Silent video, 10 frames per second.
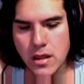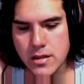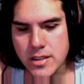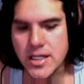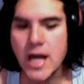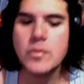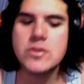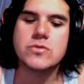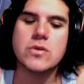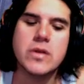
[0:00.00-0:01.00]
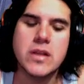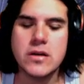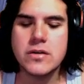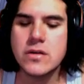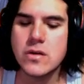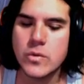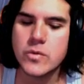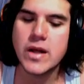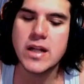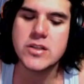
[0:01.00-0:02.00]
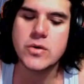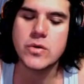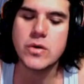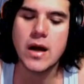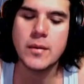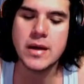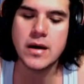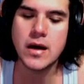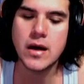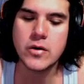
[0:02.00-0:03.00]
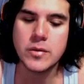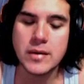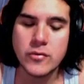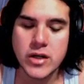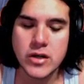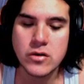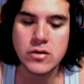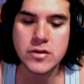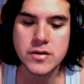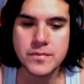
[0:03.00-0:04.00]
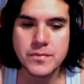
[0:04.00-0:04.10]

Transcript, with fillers: The time was drawing near when reality could be, uh, could be avoided no longer.